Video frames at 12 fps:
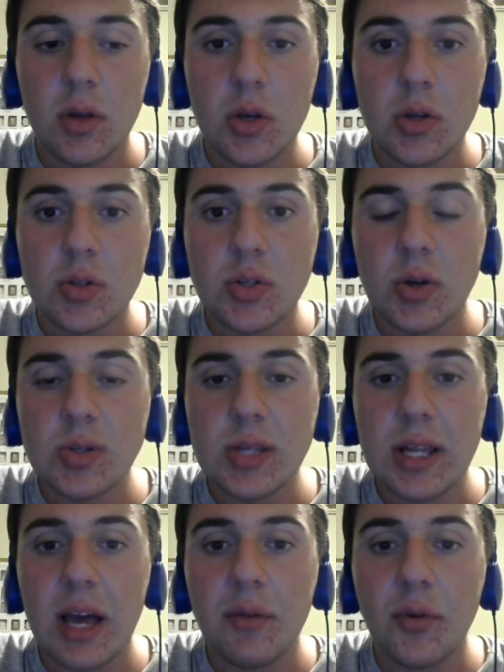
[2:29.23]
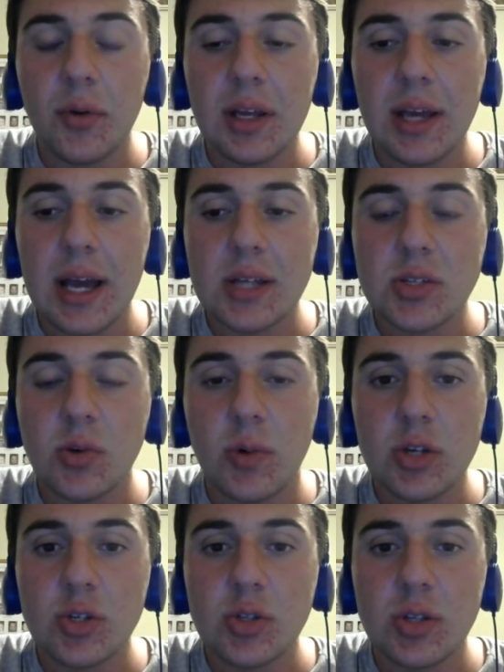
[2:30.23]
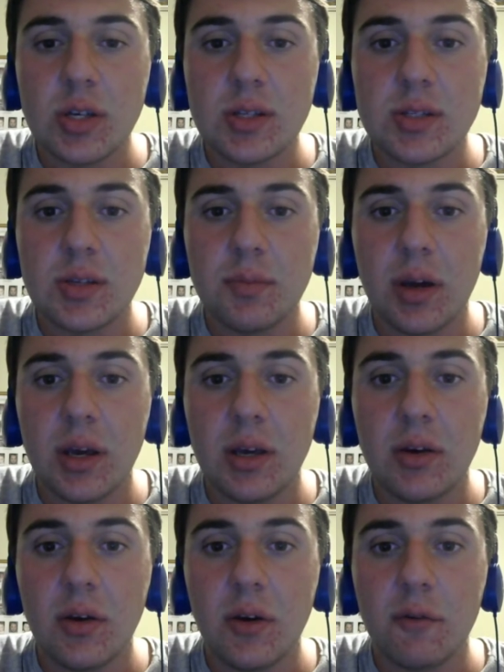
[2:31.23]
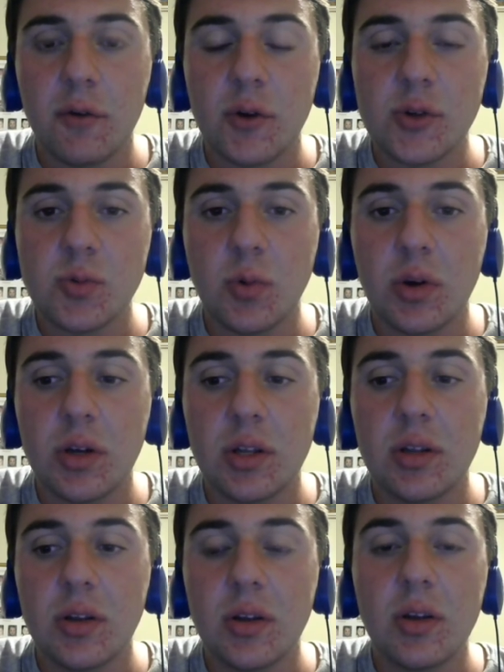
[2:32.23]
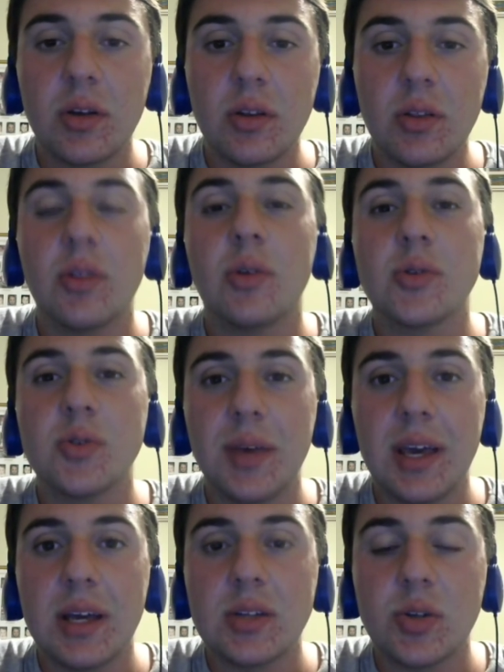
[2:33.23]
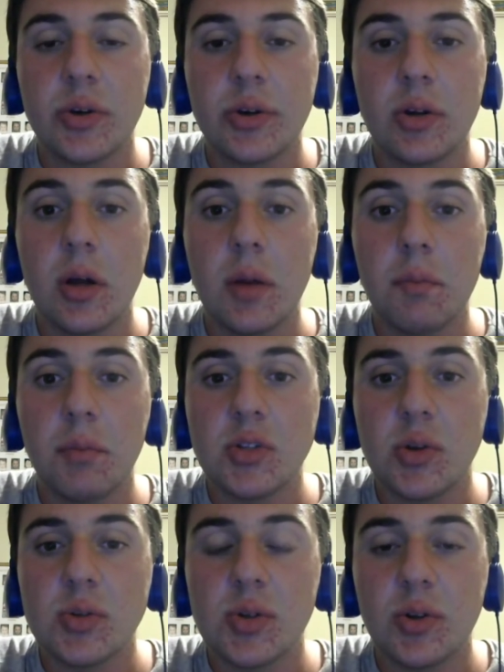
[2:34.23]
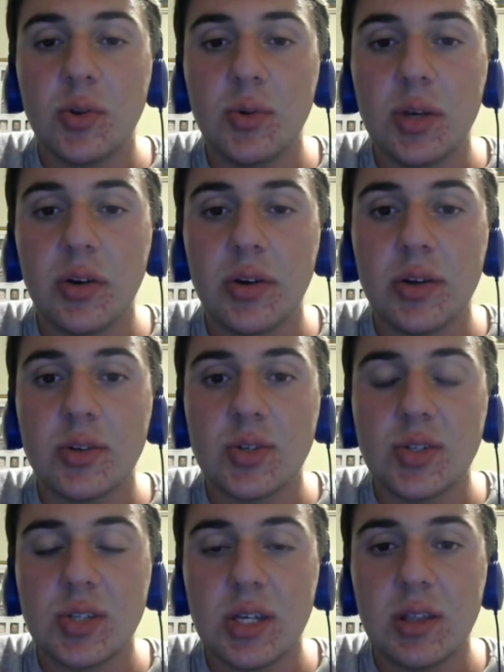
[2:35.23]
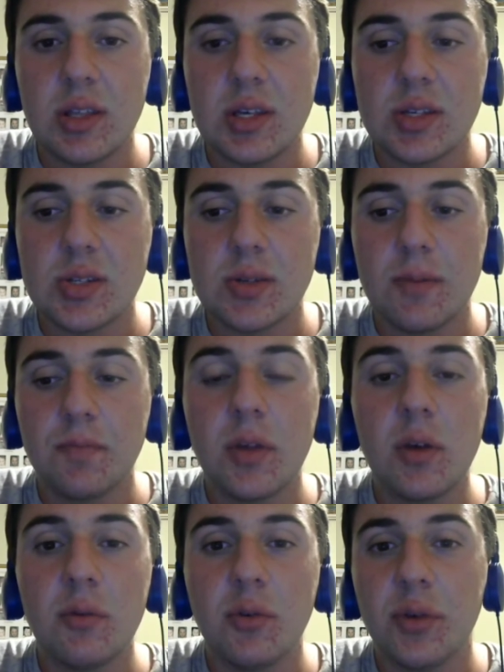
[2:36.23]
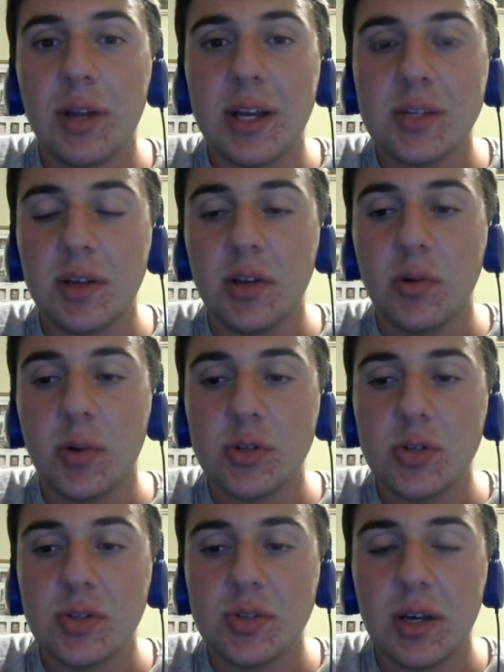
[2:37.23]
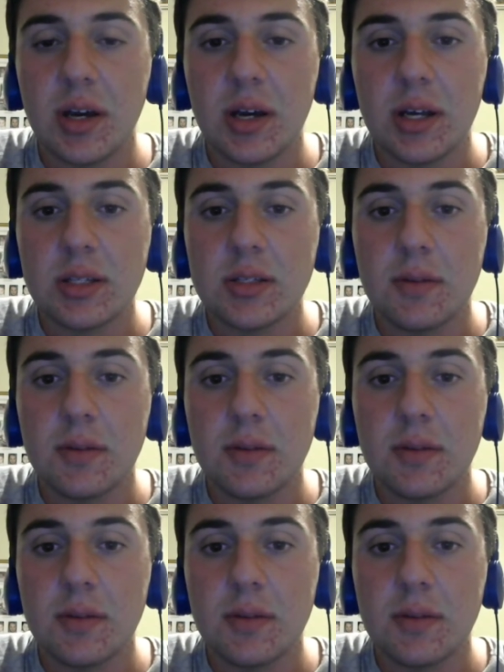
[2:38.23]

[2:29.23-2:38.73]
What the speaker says: To those that have already asked questions in my first one, those will be answered. But to those that are new here and just seeing this, feel free to ask me any questions you got.